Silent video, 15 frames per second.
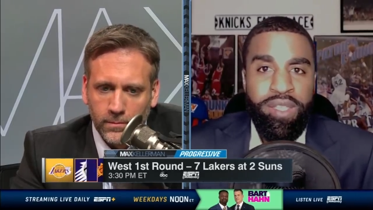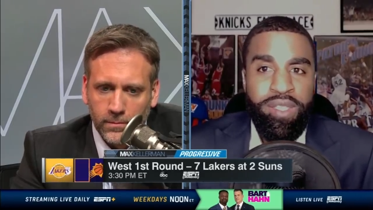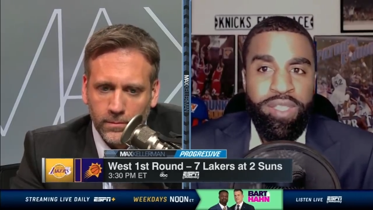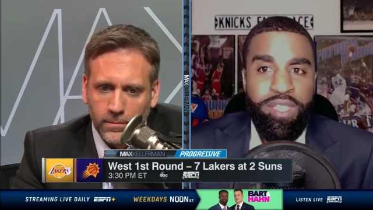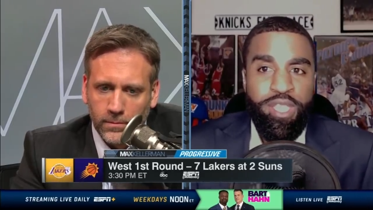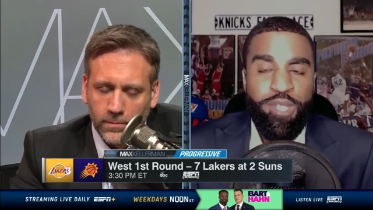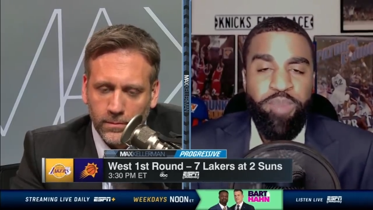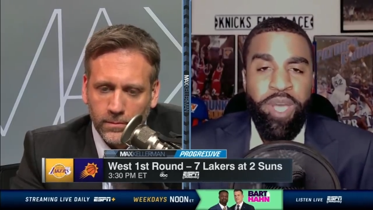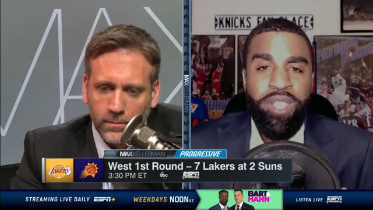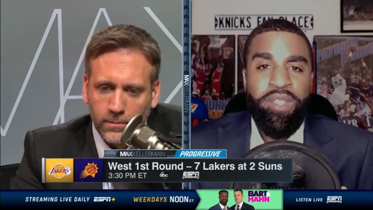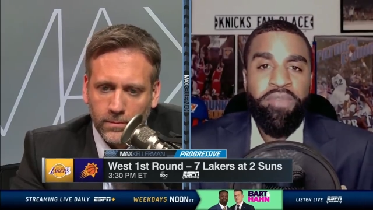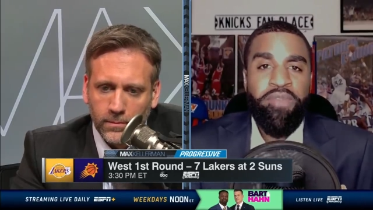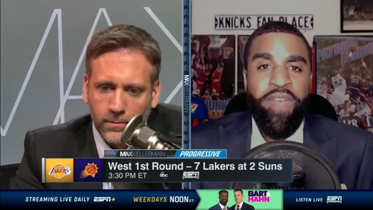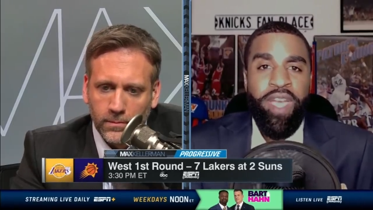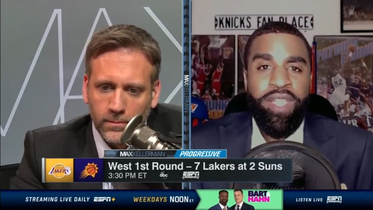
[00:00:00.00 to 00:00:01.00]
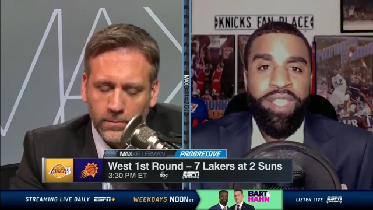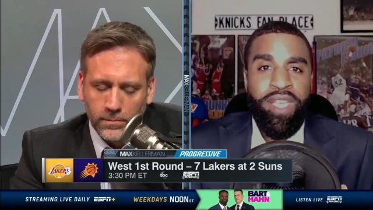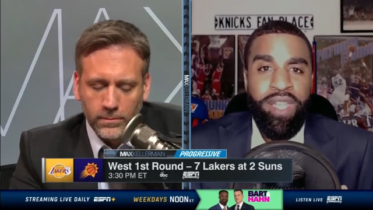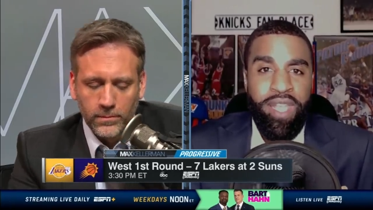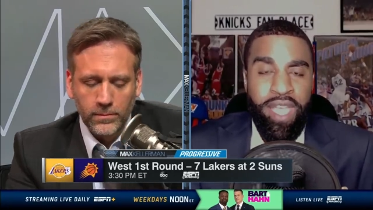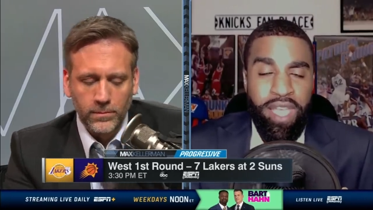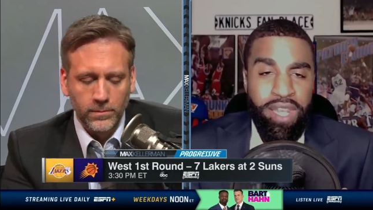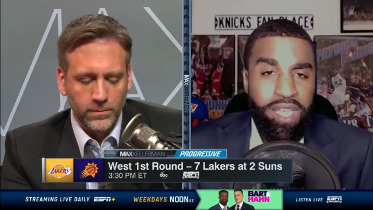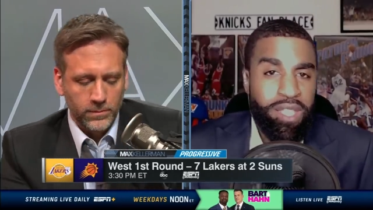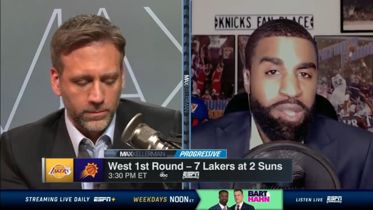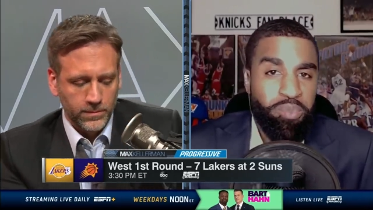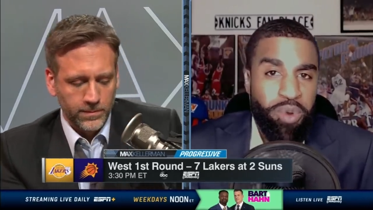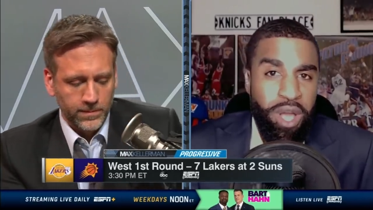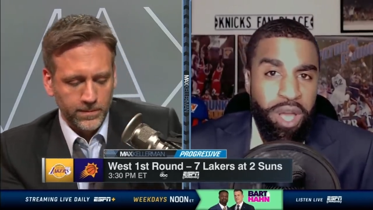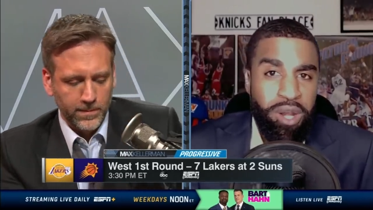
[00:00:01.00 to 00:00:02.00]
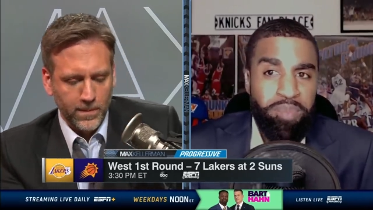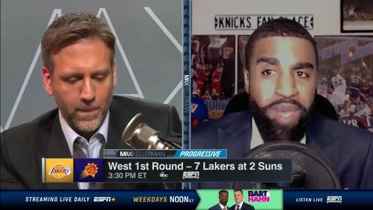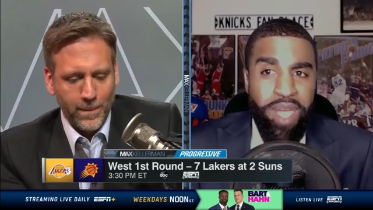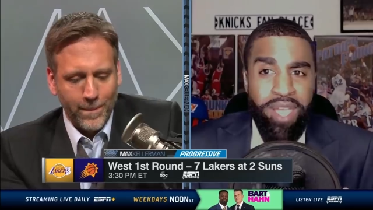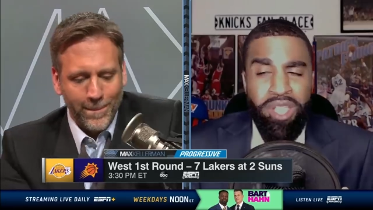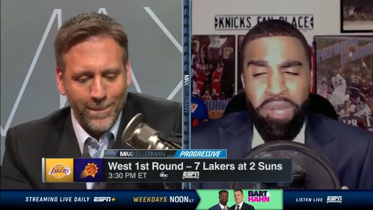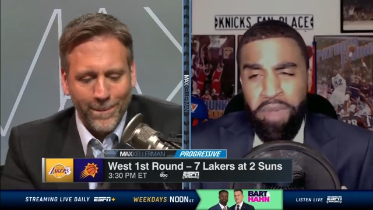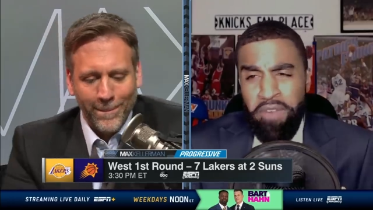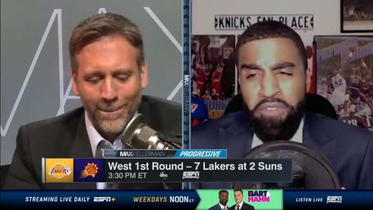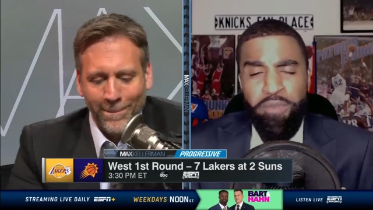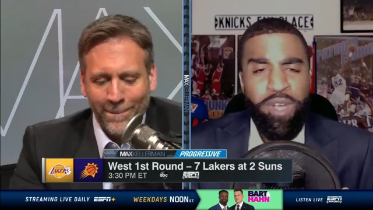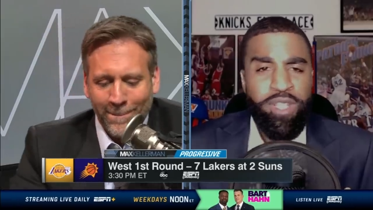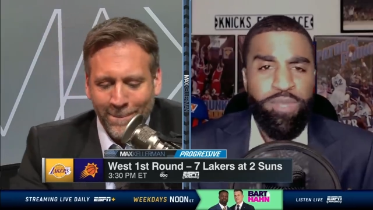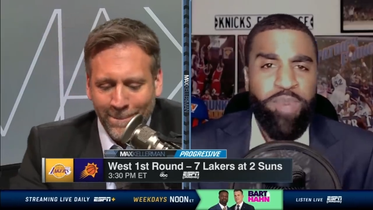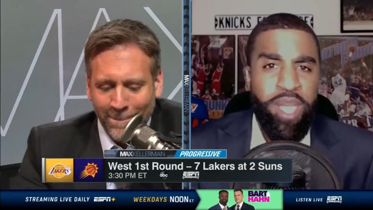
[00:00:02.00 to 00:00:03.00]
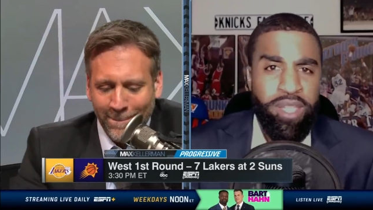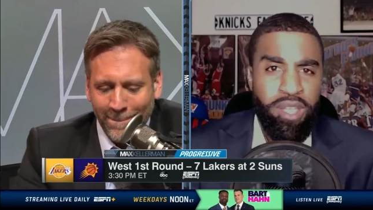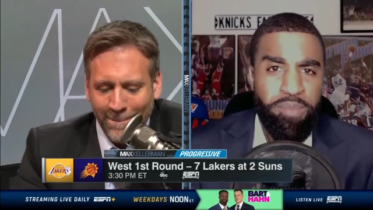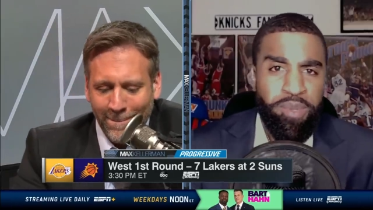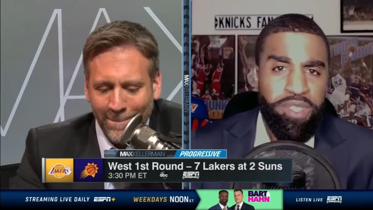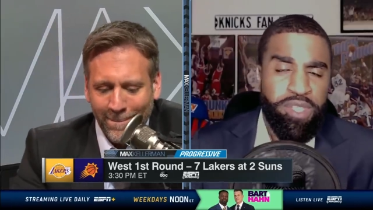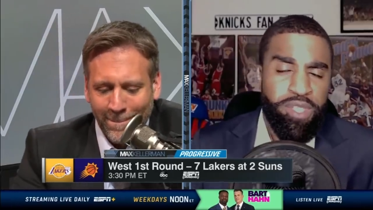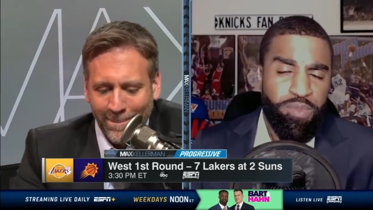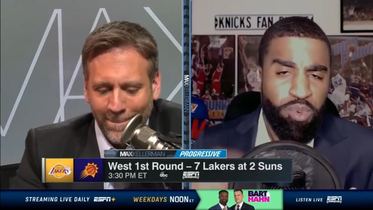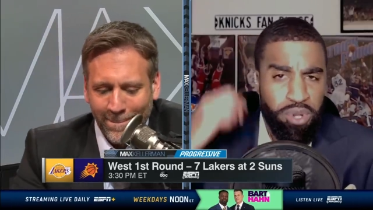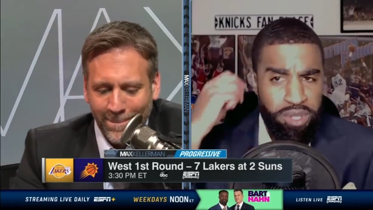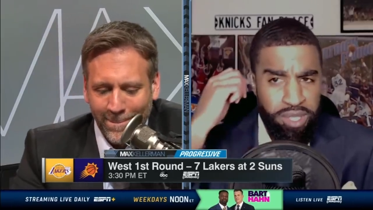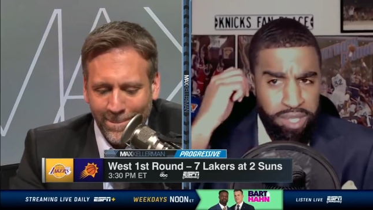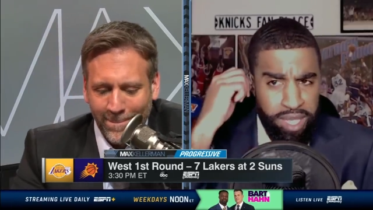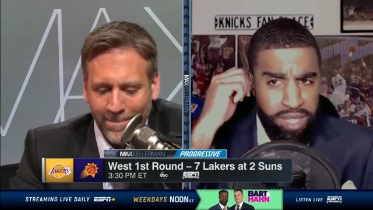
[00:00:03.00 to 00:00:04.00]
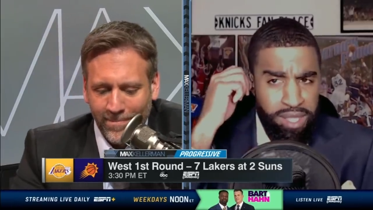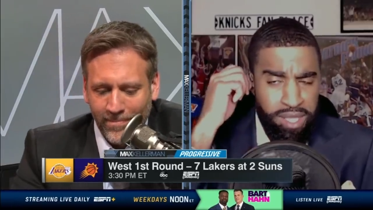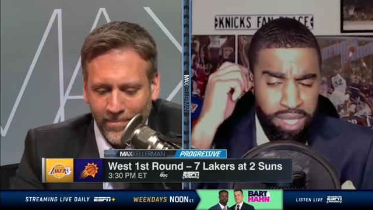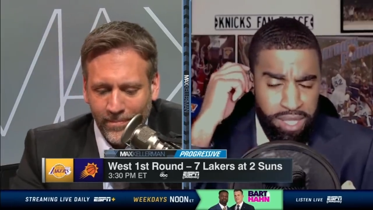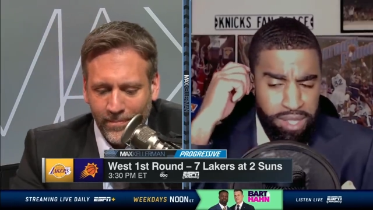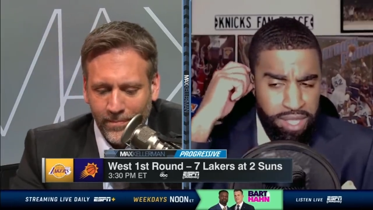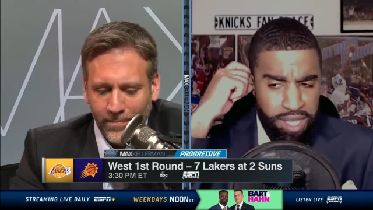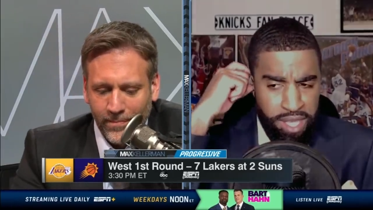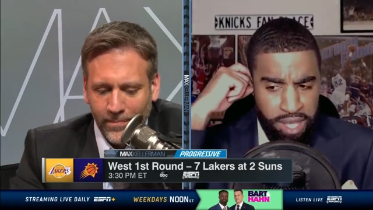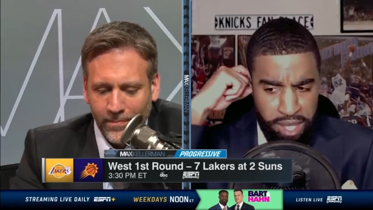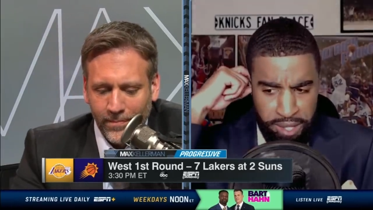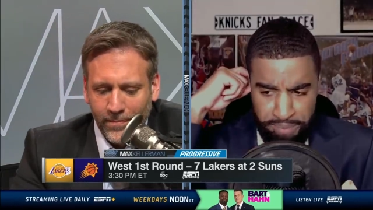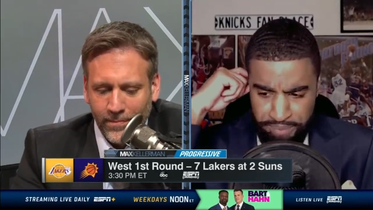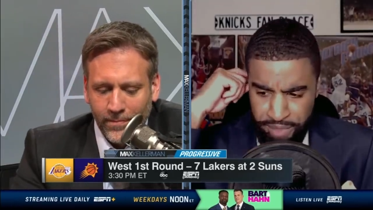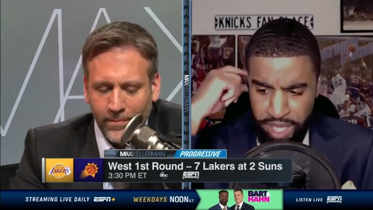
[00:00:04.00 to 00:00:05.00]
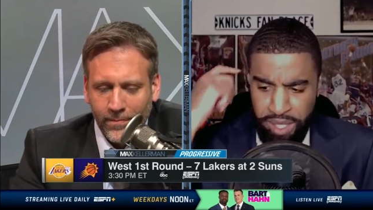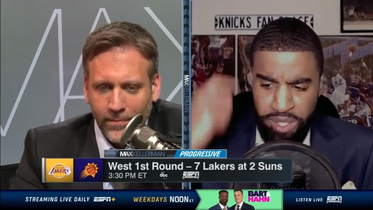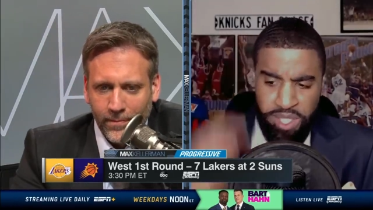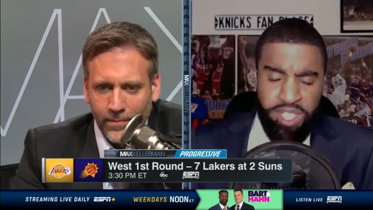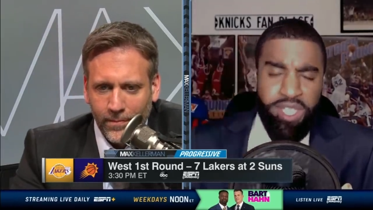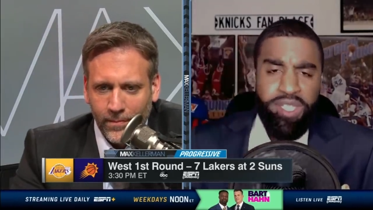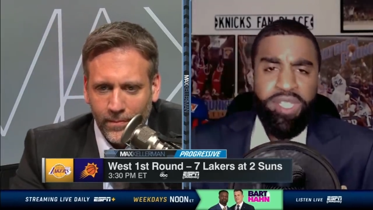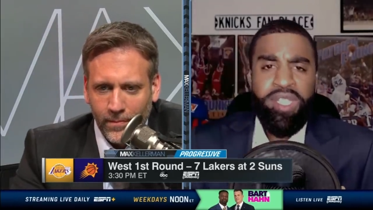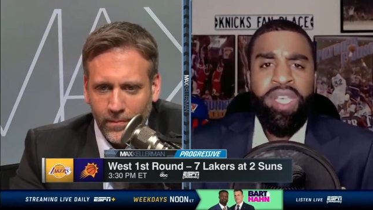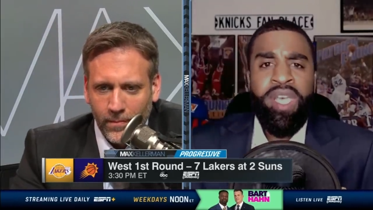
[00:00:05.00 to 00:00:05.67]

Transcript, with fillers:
Speaker 1: despite the fact that AD and LeBron are banged up, everybody's banged up at this point in in, in the uh, in the season.